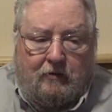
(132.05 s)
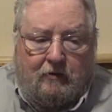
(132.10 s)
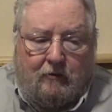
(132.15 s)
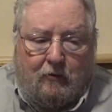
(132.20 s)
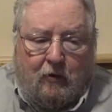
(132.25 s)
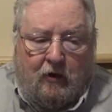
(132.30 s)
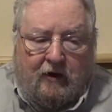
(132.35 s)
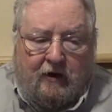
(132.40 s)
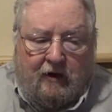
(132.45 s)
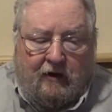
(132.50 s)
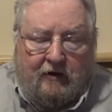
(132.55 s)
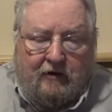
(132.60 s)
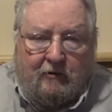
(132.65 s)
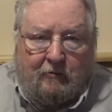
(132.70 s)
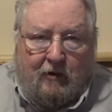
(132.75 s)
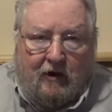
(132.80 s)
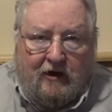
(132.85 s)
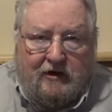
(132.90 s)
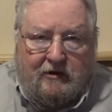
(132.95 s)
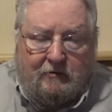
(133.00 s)
quickened to
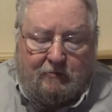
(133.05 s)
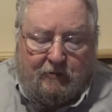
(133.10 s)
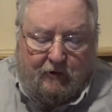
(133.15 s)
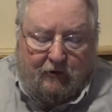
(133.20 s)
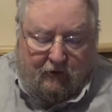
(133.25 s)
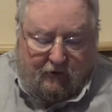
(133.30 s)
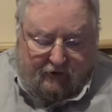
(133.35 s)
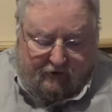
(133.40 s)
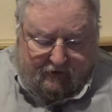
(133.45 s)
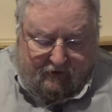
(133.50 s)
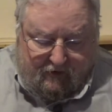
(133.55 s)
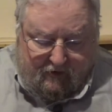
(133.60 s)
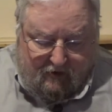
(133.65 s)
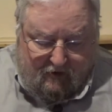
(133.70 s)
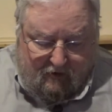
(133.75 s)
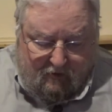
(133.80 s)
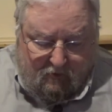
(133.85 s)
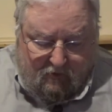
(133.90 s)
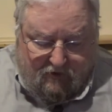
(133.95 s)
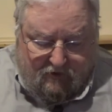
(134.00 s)
my spirit
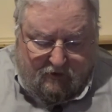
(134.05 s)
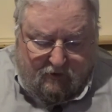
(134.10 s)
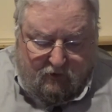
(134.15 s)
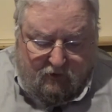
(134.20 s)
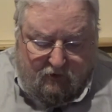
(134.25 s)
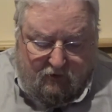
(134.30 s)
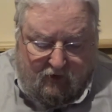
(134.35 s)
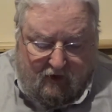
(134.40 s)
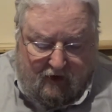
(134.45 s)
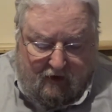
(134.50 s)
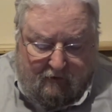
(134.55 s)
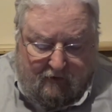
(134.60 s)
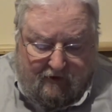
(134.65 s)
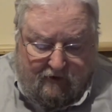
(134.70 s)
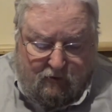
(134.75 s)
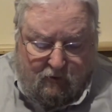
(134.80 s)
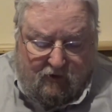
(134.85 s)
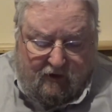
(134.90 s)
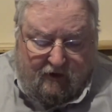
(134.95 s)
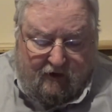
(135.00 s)
was Deuteronomy
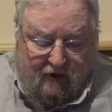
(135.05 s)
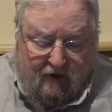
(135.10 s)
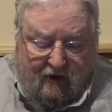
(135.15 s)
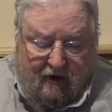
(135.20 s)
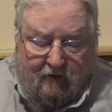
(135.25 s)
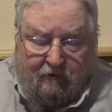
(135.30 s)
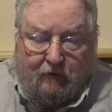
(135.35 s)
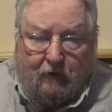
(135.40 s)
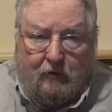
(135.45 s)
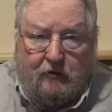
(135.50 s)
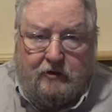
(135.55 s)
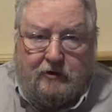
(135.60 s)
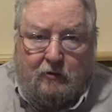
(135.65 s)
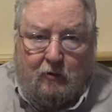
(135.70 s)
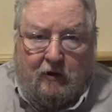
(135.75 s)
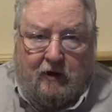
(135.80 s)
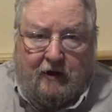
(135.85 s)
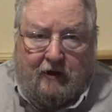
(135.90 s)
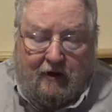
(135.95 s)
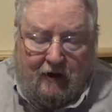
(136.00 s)
29, verse
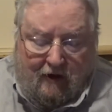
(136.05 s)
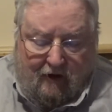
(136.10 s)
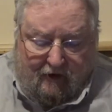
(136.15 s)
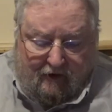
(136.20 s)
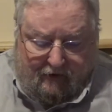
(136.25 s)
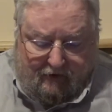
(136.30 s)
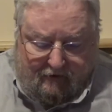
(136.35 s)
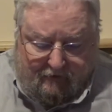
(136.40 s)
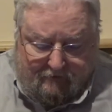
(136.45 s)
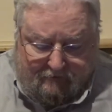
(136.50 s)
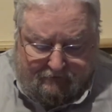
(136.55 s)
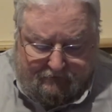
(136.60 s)
29.